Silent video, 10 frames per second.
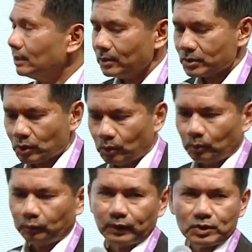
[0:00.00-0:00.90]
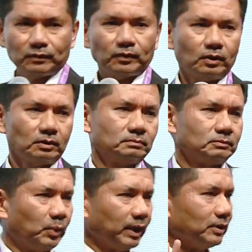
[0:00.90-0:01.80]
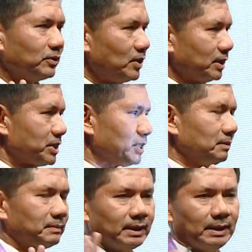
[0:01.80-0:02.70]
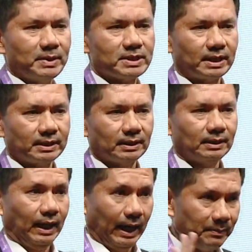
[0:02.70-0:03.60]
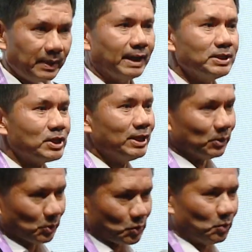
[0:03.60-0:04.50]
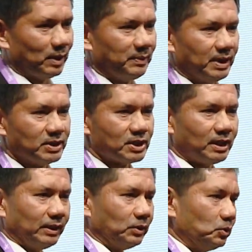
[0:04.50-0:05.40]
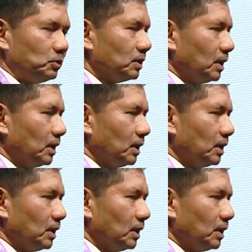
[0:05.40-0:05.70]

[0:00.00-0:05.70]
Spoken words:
So first of all, quick introduction. My name is Zainal. I'm an engineer also, YB, just like you.